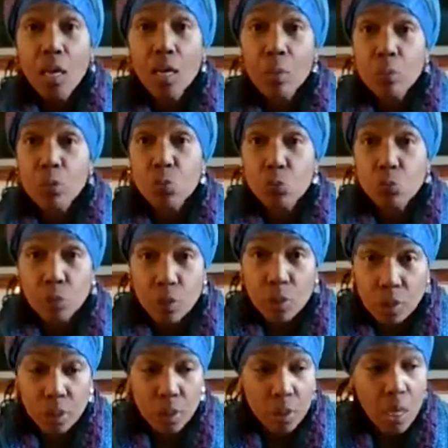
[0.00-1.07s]
He was
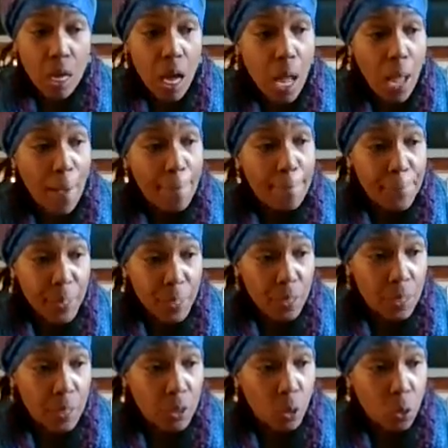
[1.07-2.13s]
really
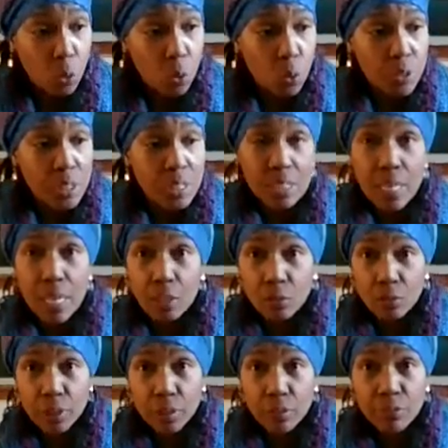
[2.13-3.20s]
big on
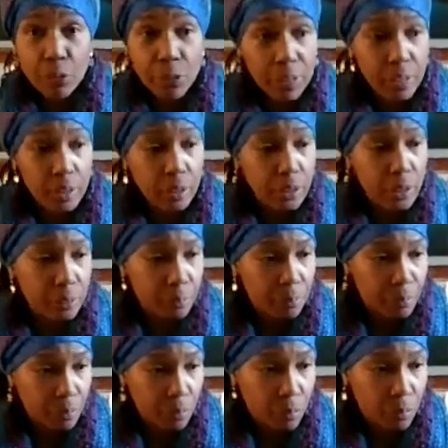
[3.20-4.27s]
celery for healing.
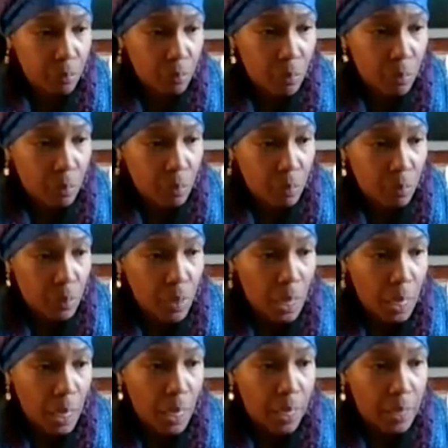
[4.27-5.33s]

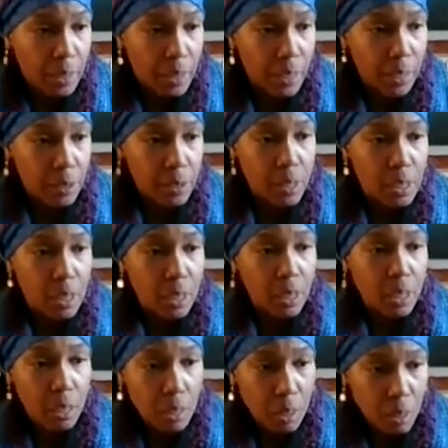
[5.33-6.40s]
And there's
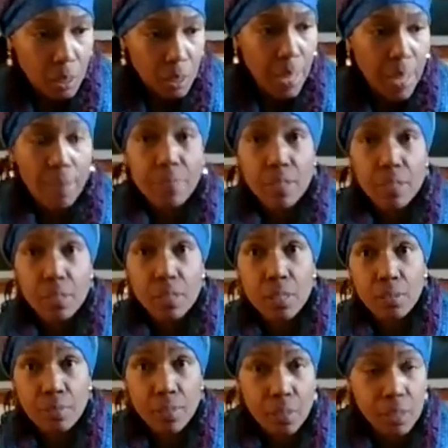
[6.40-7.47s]
evidence
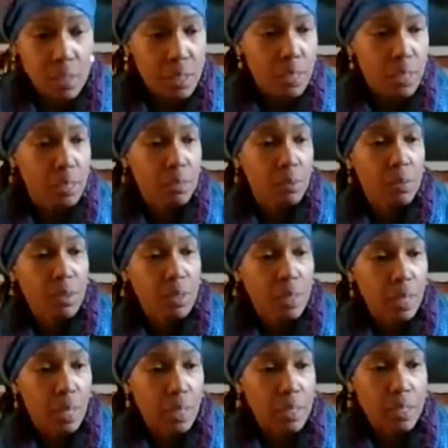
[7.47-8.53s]
of this
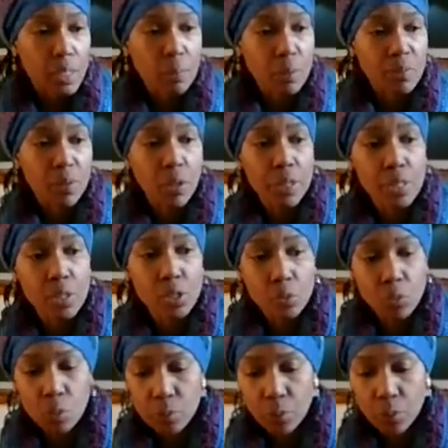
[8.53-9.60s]
in some of our
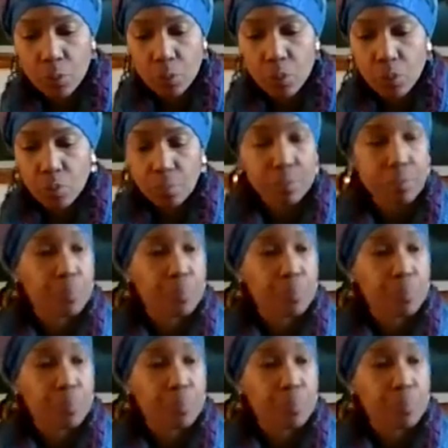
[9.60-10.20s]
history books.